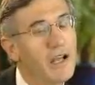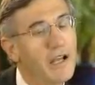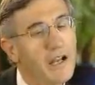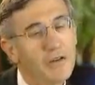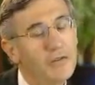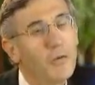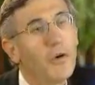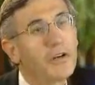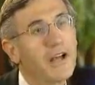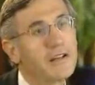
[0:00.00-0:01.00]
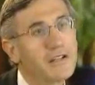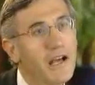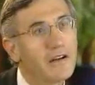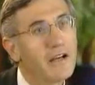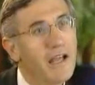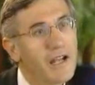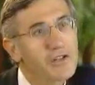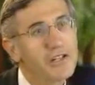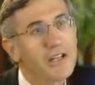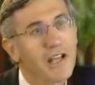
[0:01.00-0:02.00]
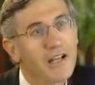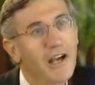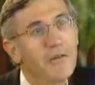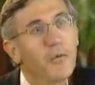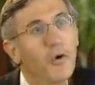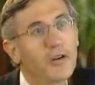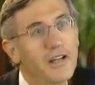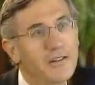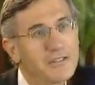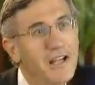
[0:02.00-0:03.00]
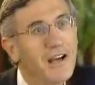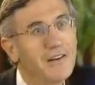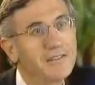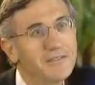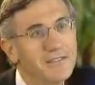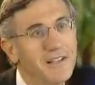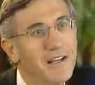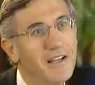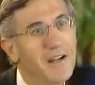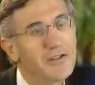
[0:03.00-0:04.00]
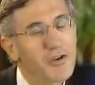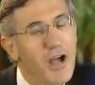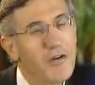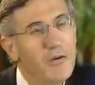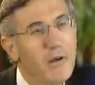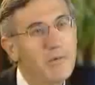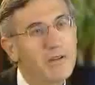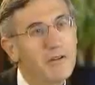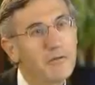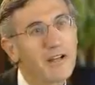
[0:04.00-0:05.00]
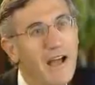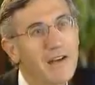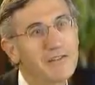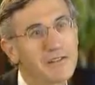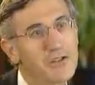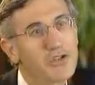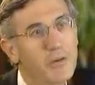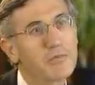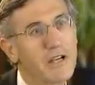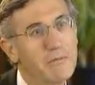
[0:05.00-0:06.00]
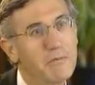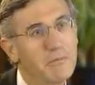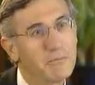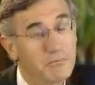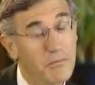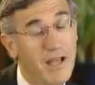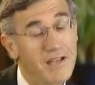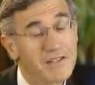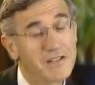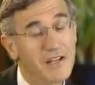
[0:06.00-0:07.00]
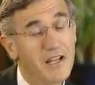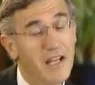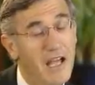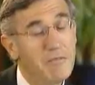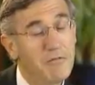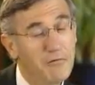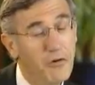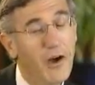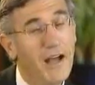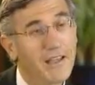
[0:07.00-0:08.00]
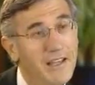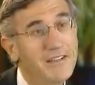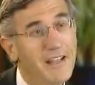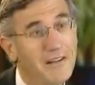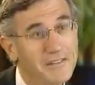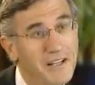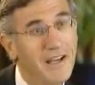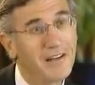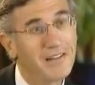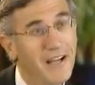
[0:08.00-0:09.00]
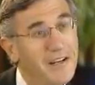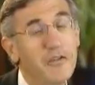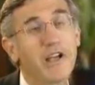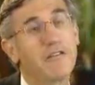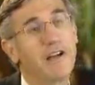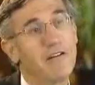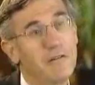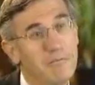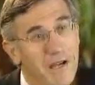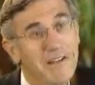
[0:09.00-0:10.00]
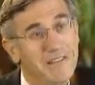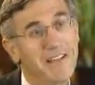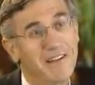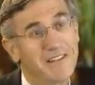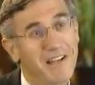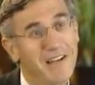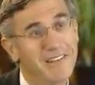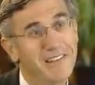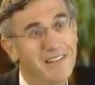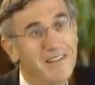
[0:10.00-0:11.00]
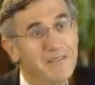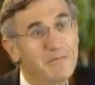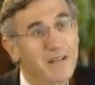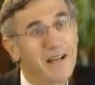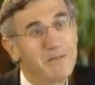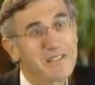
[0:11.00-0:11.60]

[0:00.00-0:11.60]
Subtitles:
and I could walk downtown, and I actually take a walk downtown, and I try and remember the different houses and shops I pass. And before I get downtown, I don't think I've ever made it downtown, but I'm